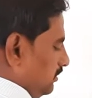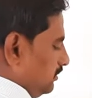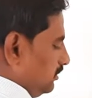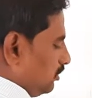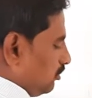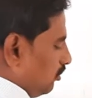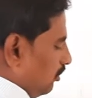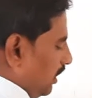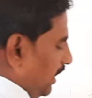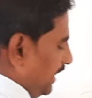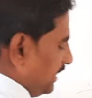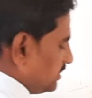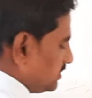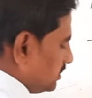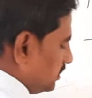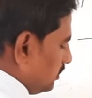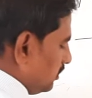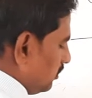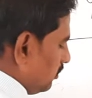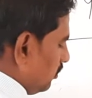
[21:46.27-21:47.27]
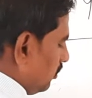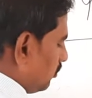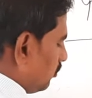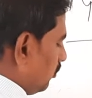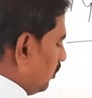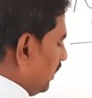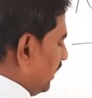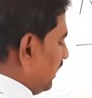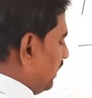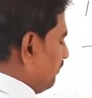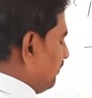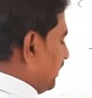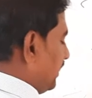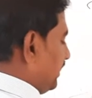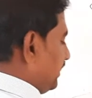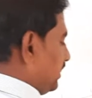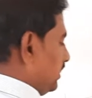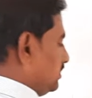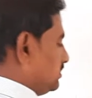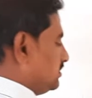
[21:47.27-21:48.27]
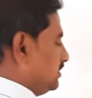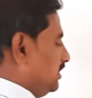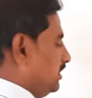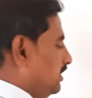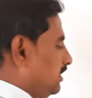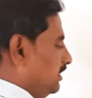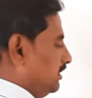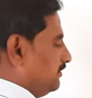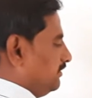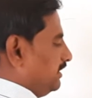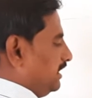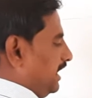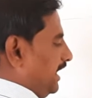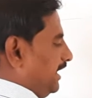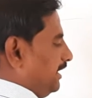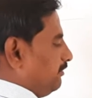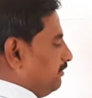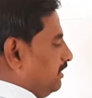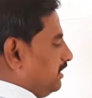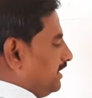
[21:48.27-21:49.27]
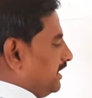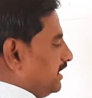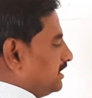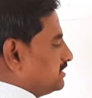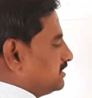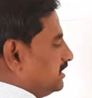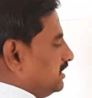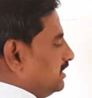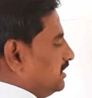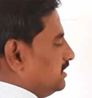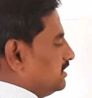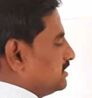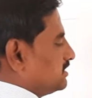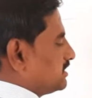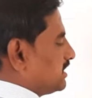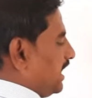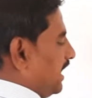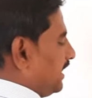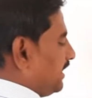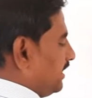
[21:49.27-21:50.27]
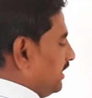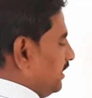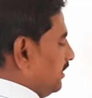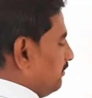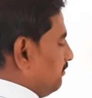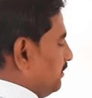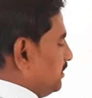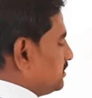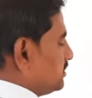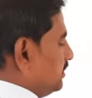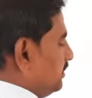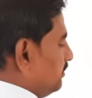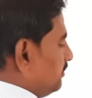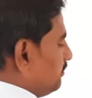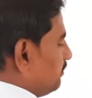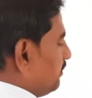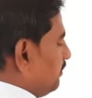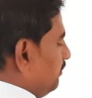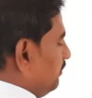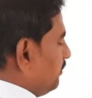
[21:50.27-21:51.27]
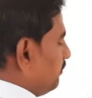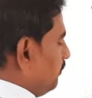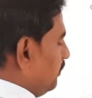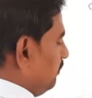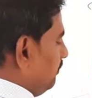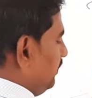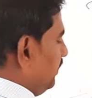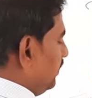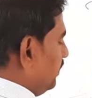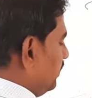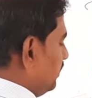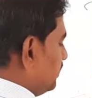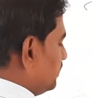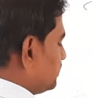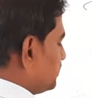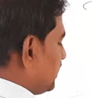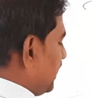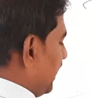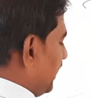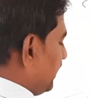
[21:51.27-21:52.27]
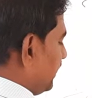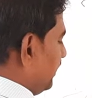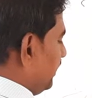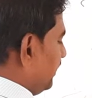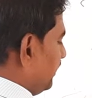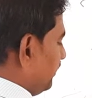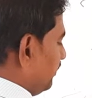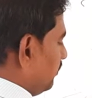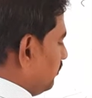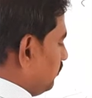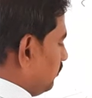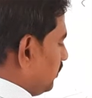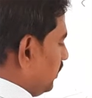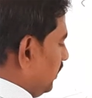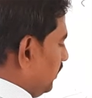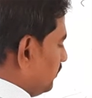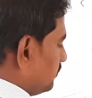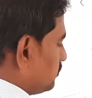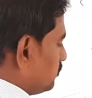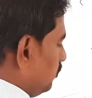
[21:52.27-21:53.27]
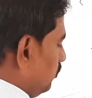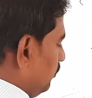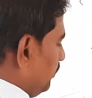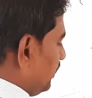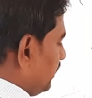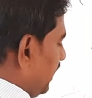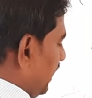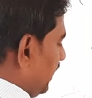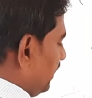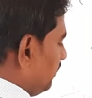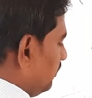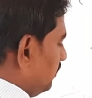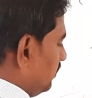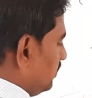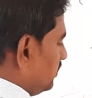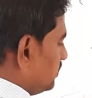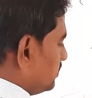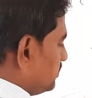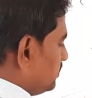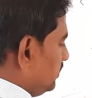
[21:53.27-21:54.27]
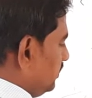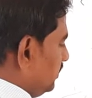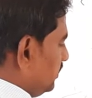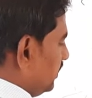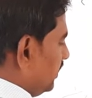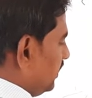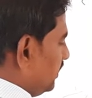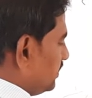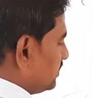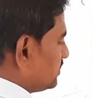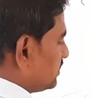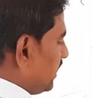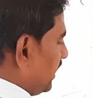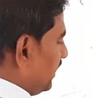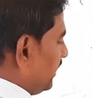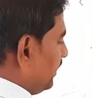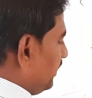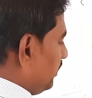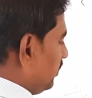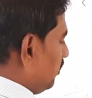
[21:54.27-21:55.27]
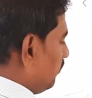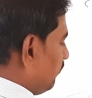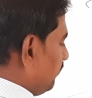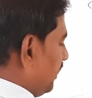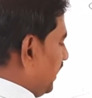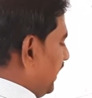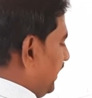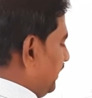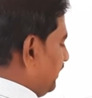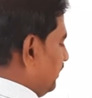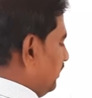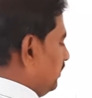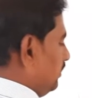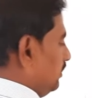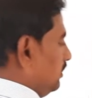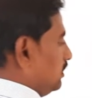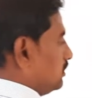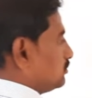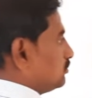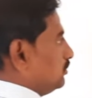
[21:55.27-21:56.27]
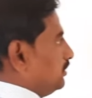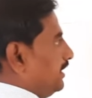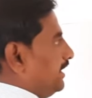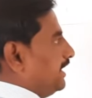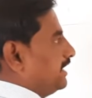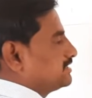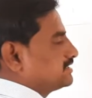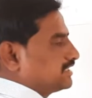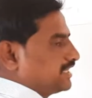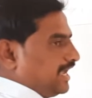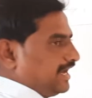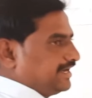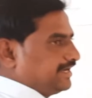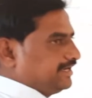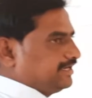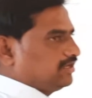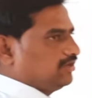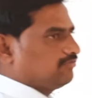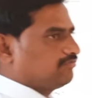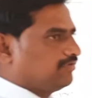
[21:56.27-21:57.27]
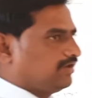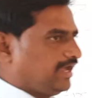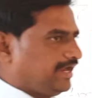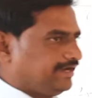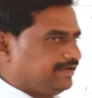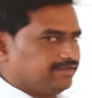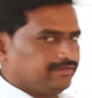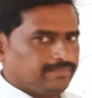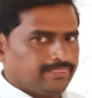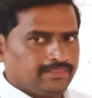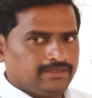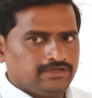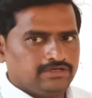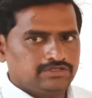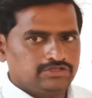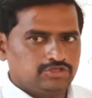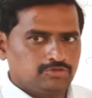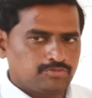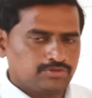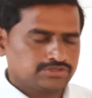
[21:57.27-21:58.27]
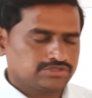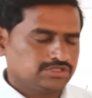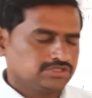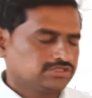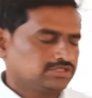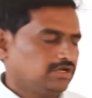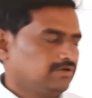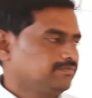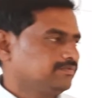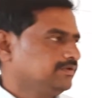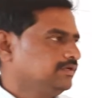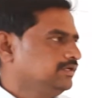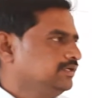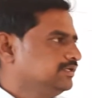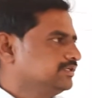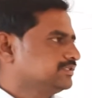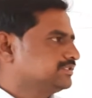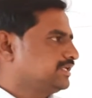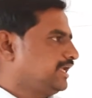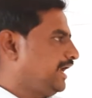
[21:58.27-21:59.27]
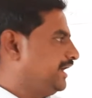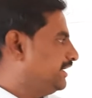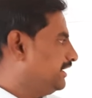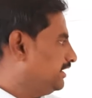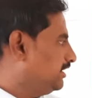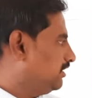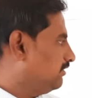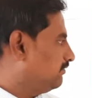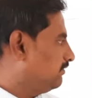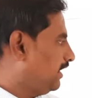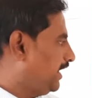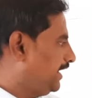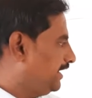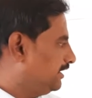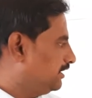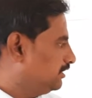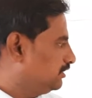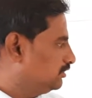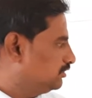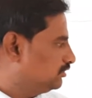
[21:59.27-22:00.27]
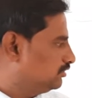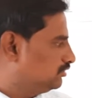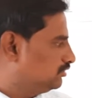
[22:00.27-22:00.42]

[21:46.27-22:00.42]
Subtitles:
in the colloids or colloidal particles, the light will get scattered. Means it will be scattered. Okay, so we can see the scattering of light. So the scattering of light, the process of scattering of light